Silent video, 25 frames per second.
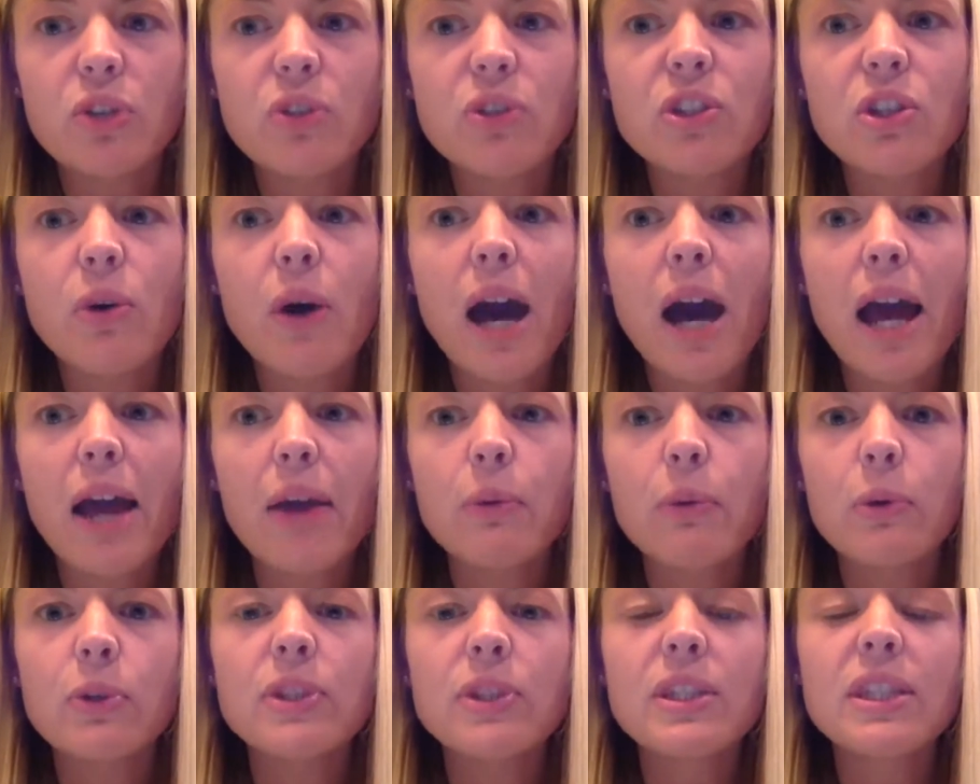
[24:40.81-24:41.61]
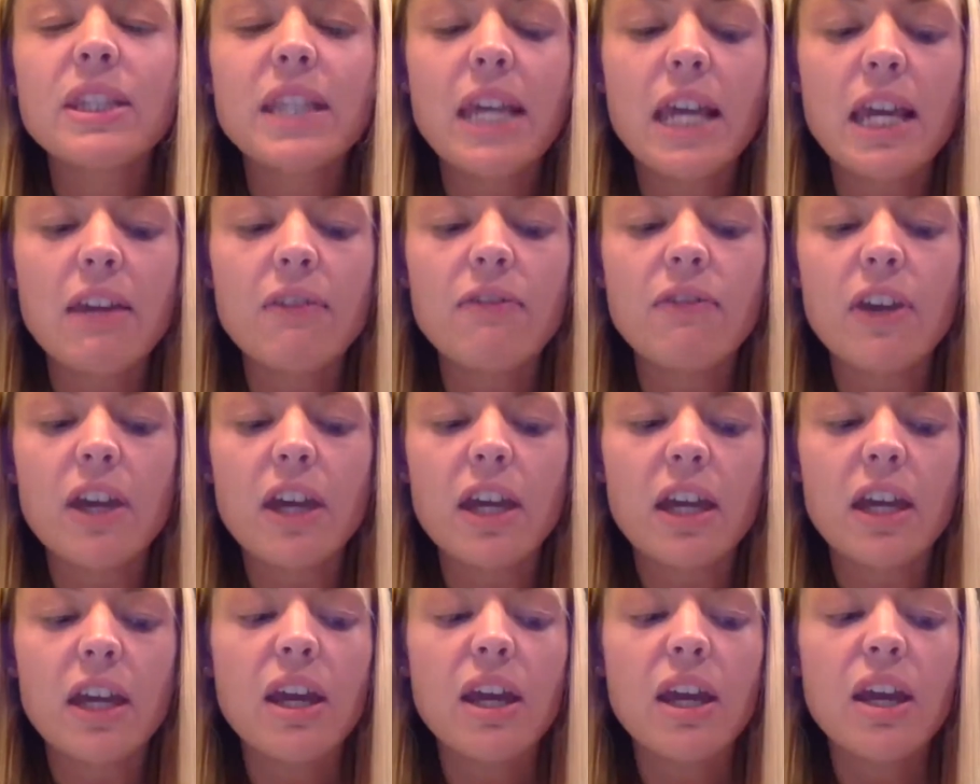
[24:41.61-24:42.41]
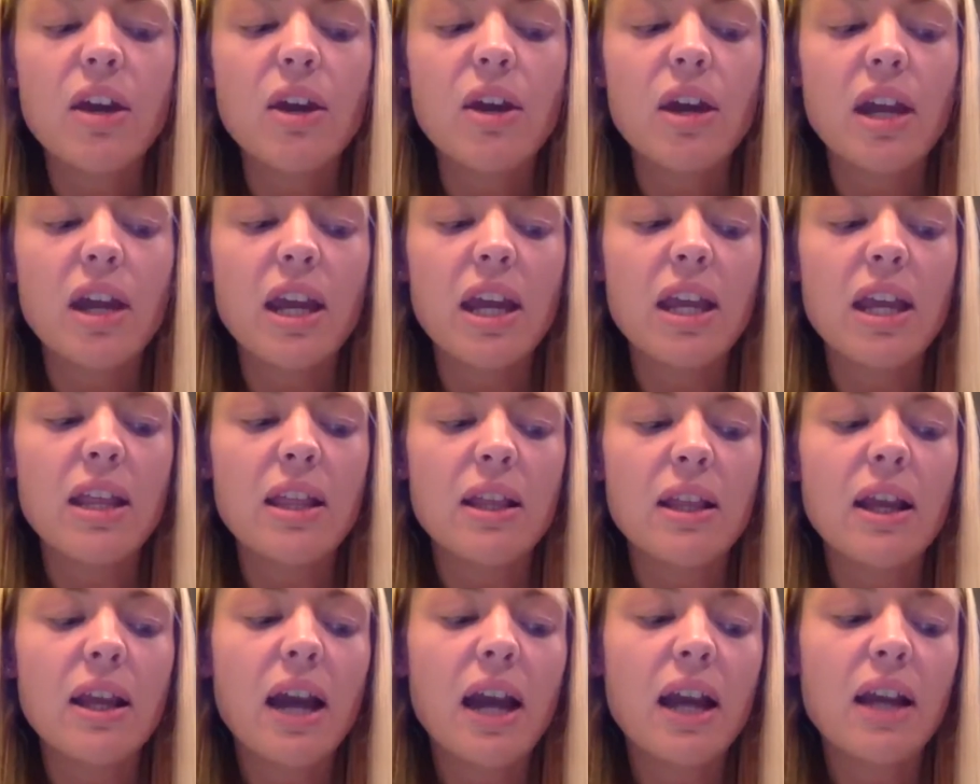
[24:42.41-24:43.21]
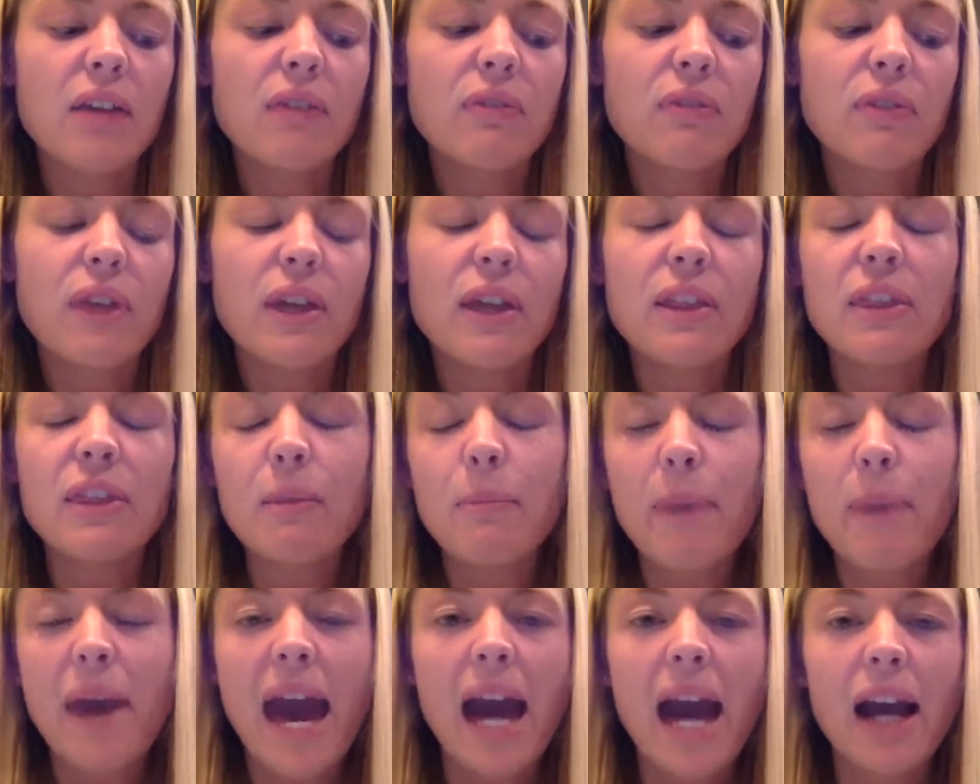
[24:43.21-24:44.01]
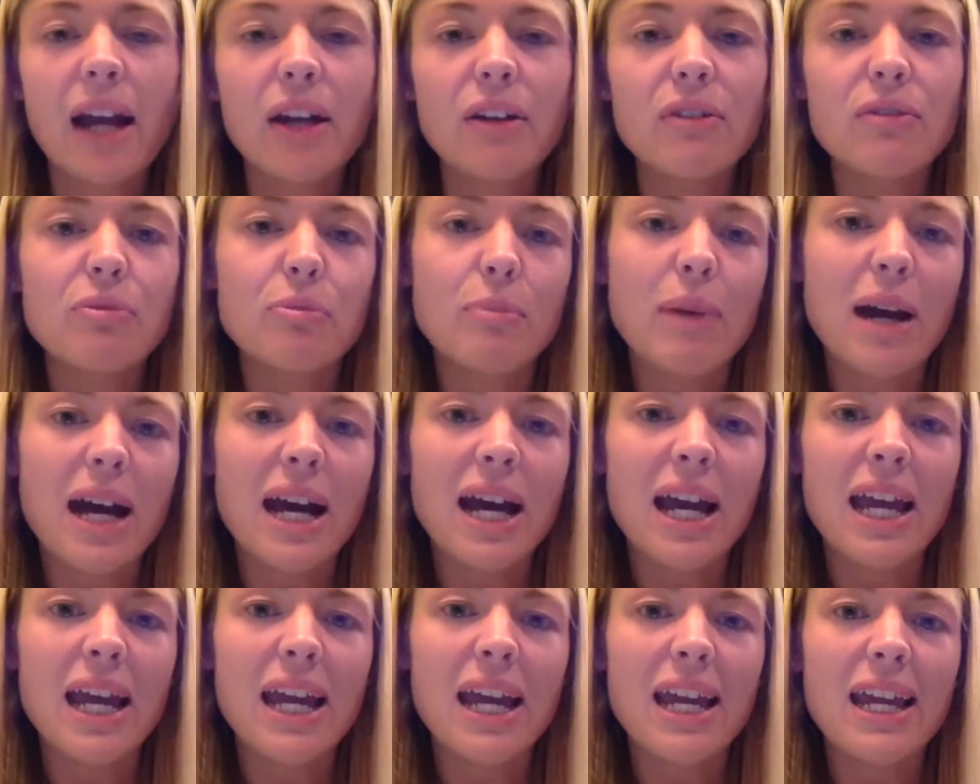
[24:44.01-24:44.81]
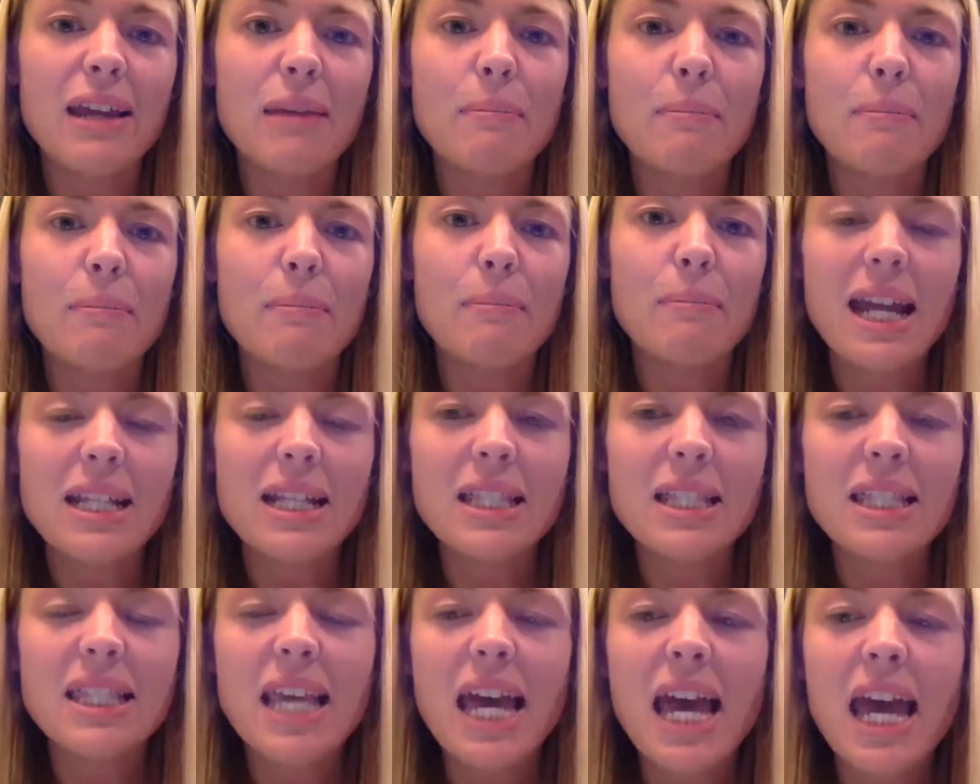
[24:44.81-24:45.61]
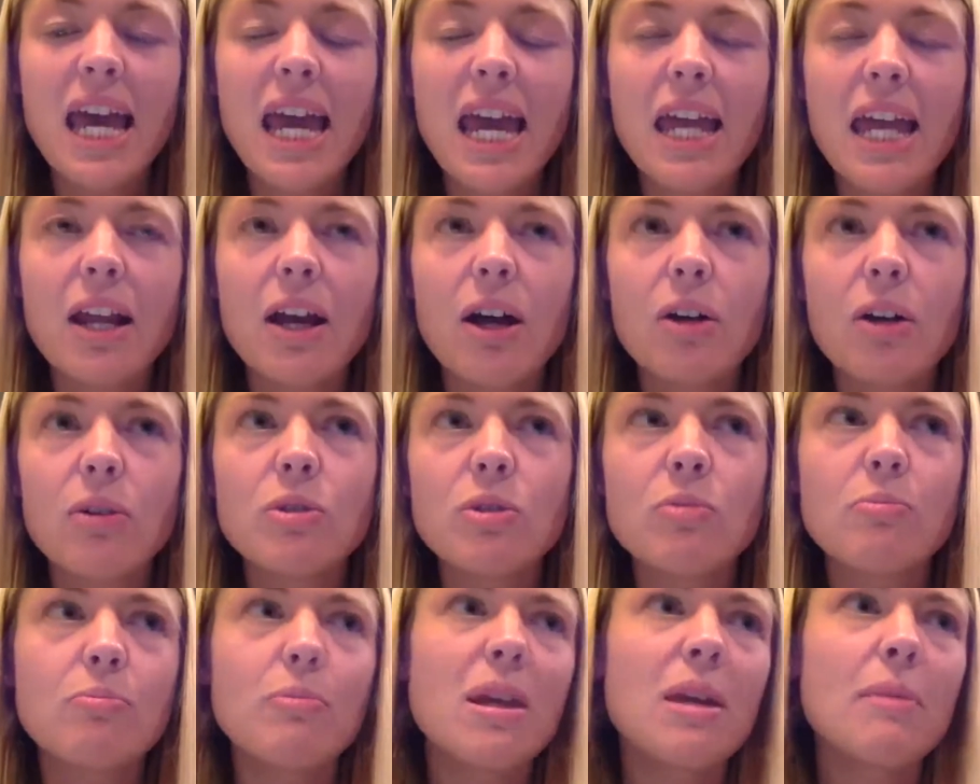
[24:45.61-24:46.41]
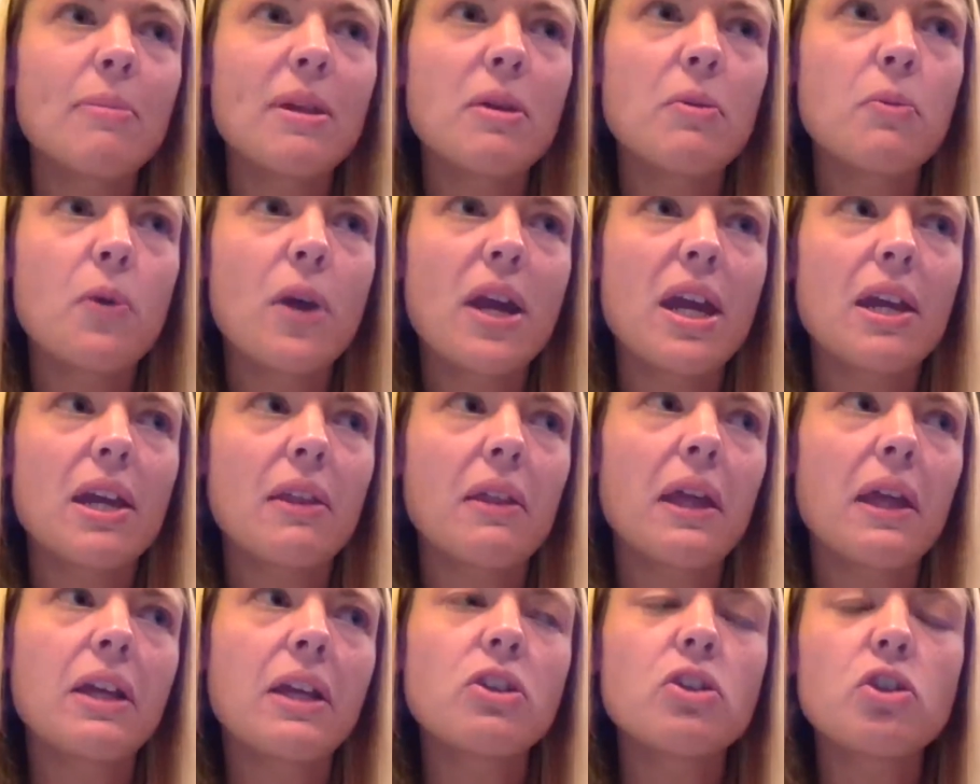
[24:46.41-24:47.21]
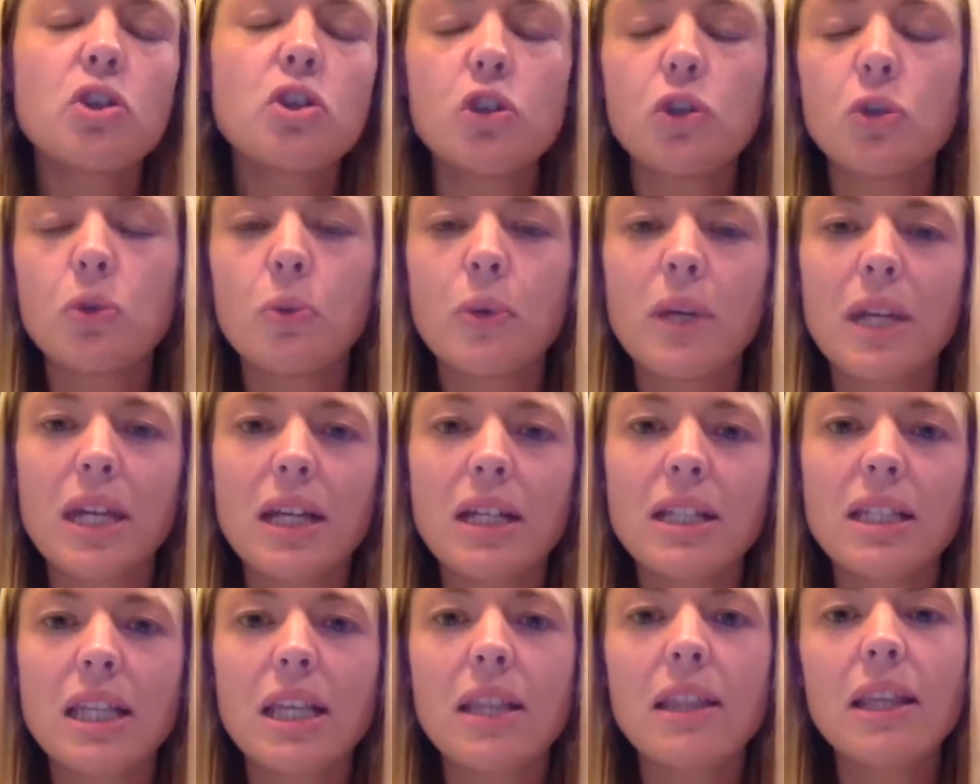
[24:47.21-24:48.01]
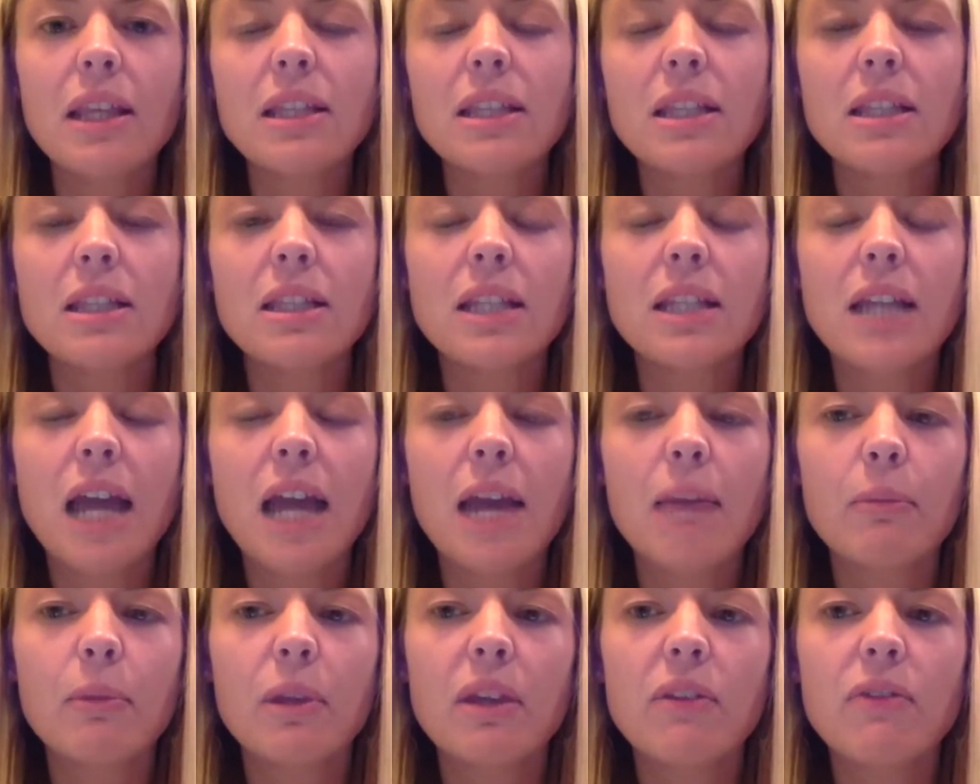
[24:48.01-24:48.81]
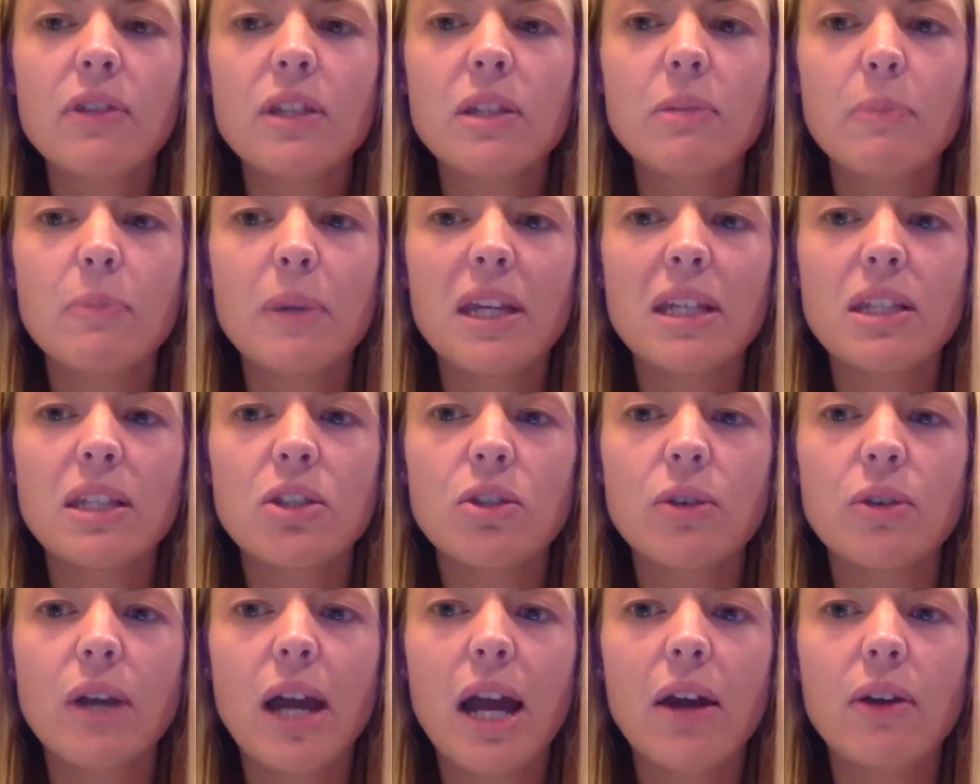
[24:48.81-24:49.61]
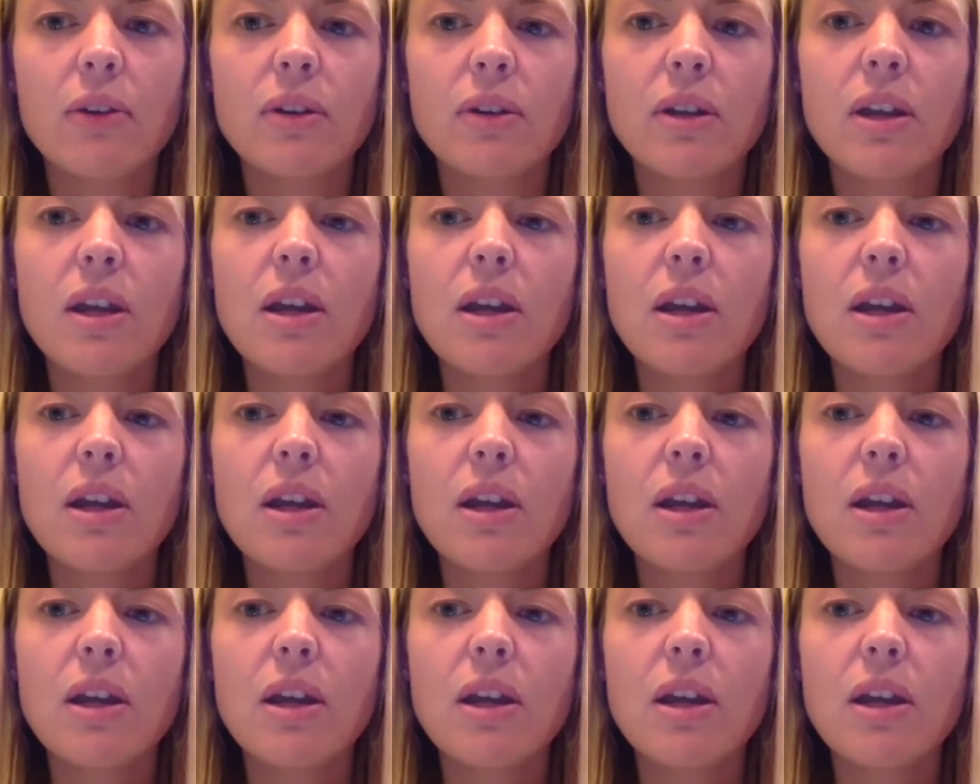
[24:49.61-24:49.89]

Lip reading: So I will save it in kind of like the back of my mindset, and I'll maybe wait like 2 weeks, unless it's timely. If it's based around,